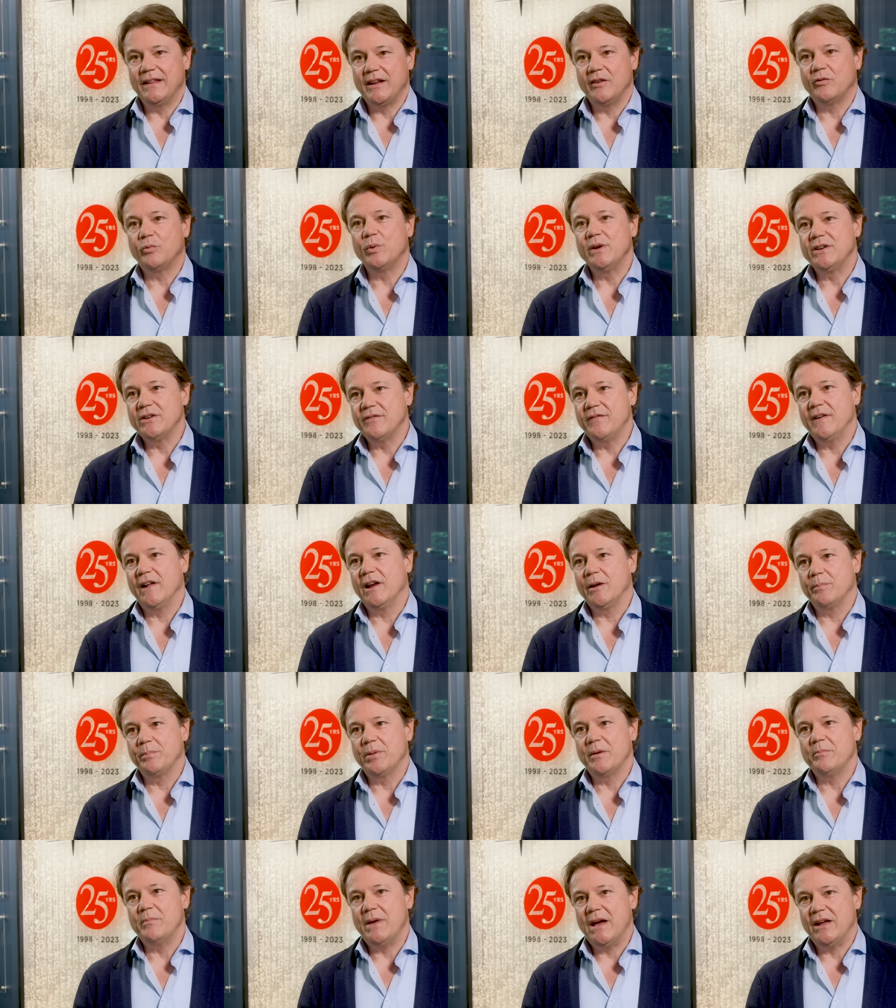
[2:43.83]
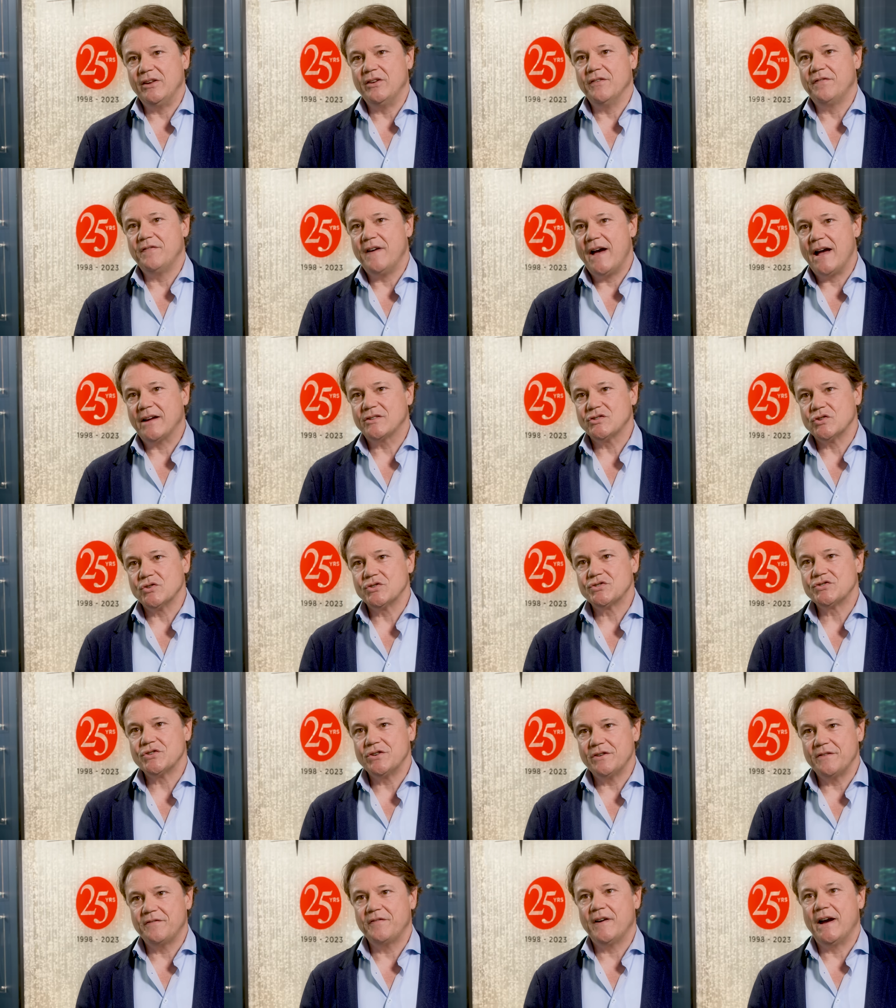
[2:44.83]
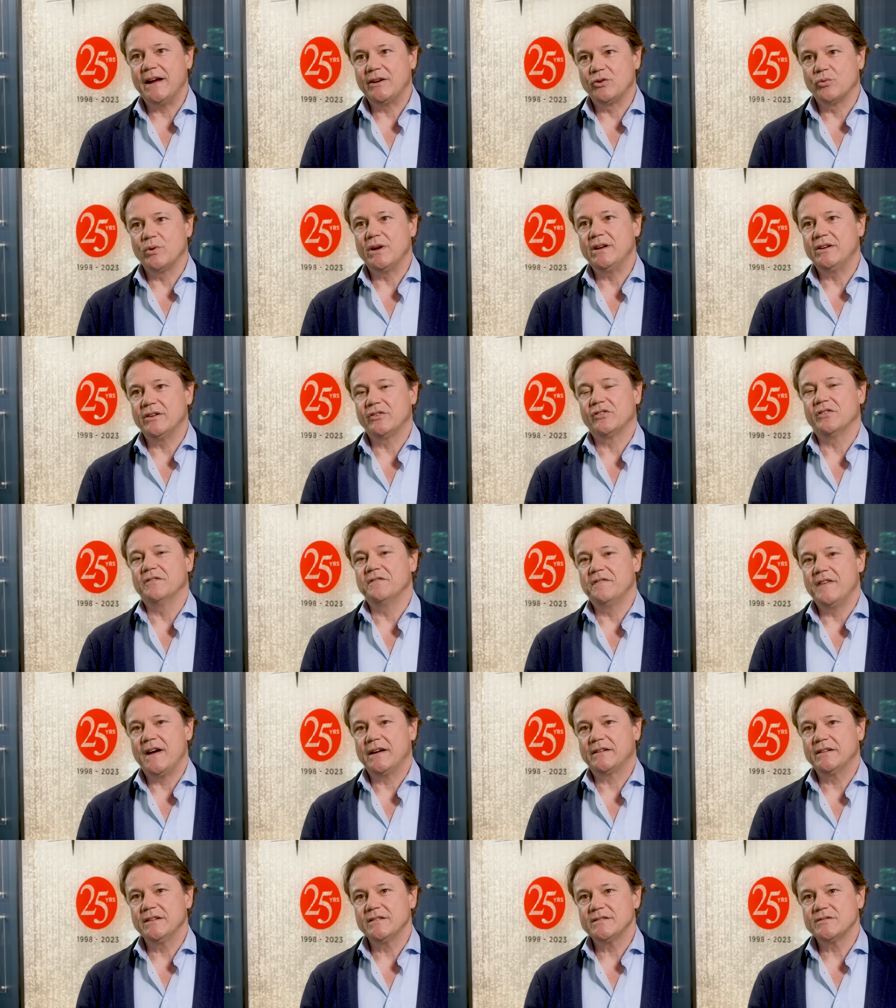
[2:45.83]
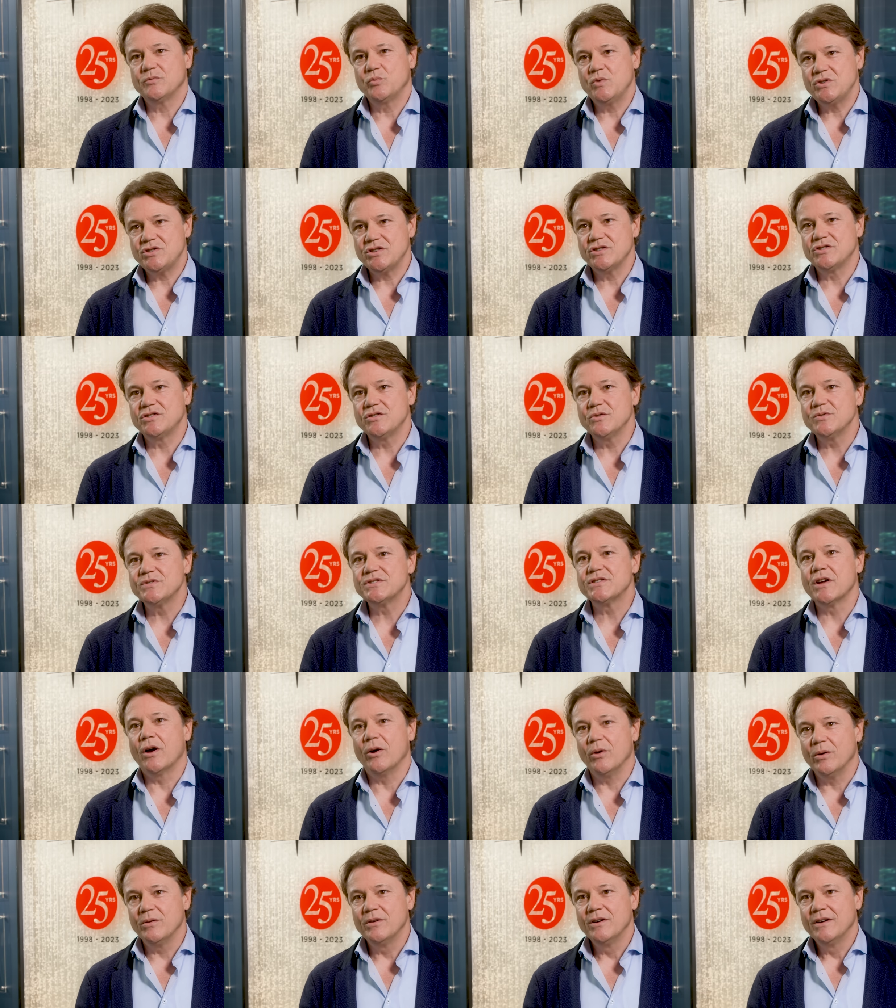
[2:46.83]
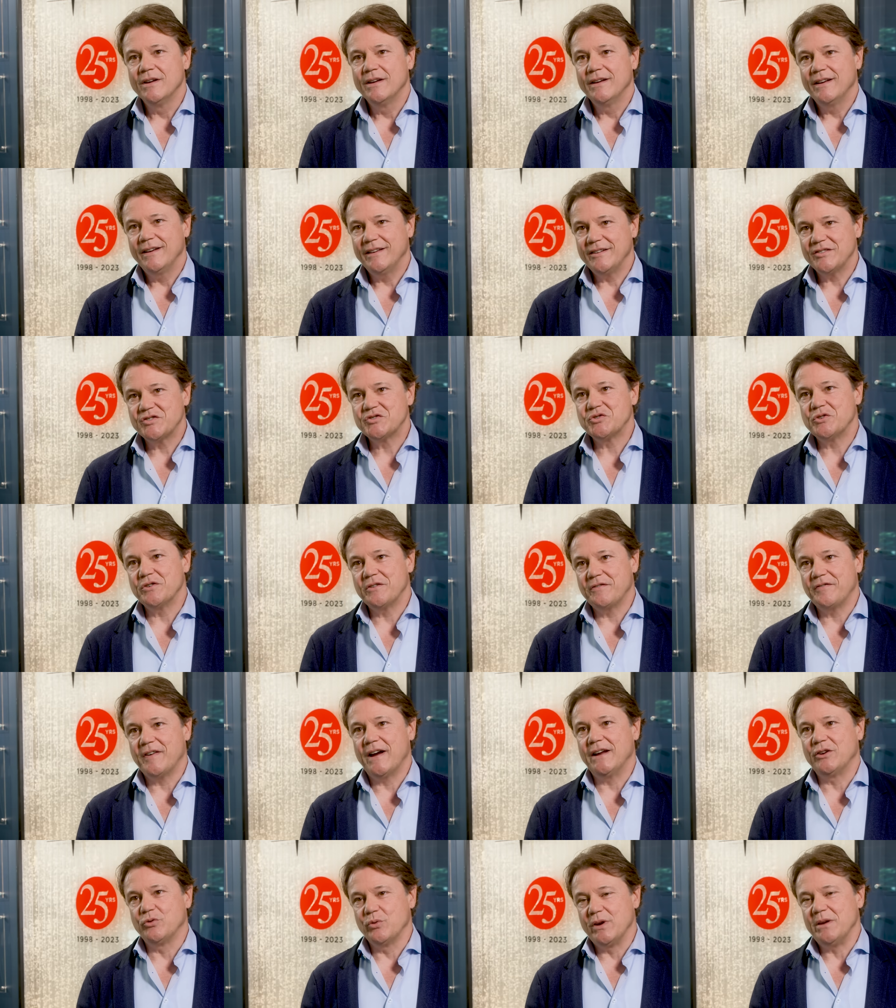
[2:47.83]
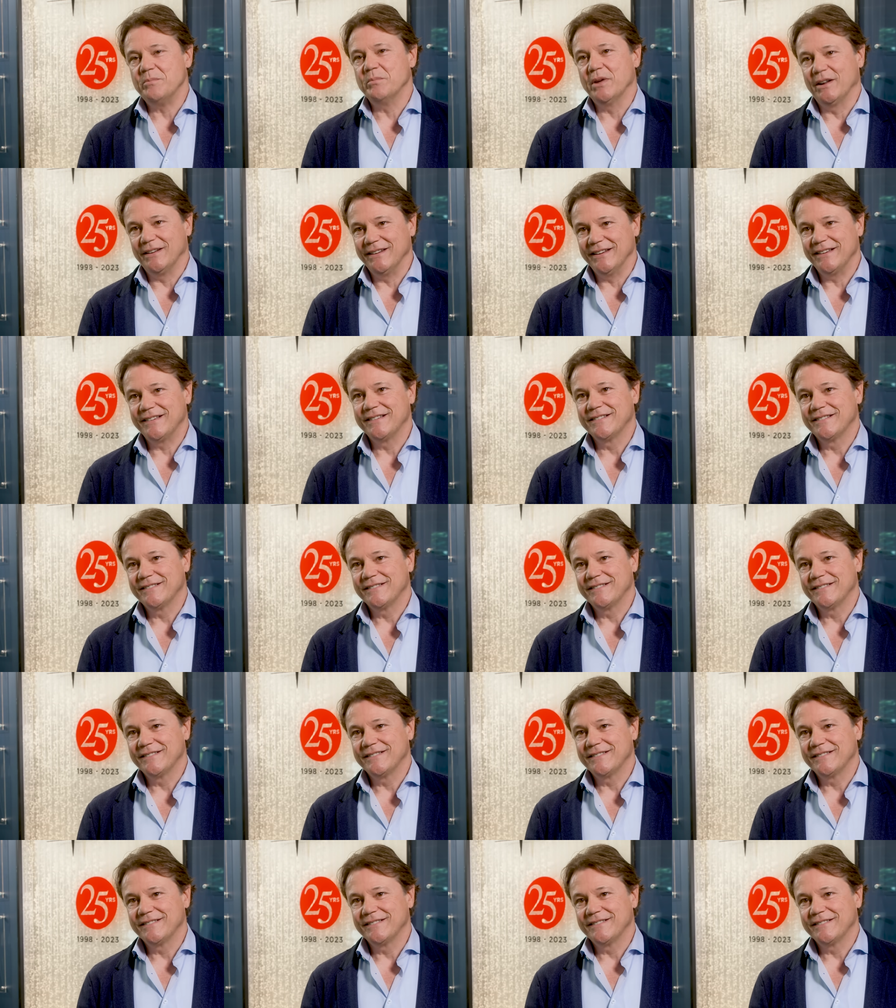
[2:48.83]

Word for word: that if we develop and manufacture certified green disinfectants, we should do so in a certified green building.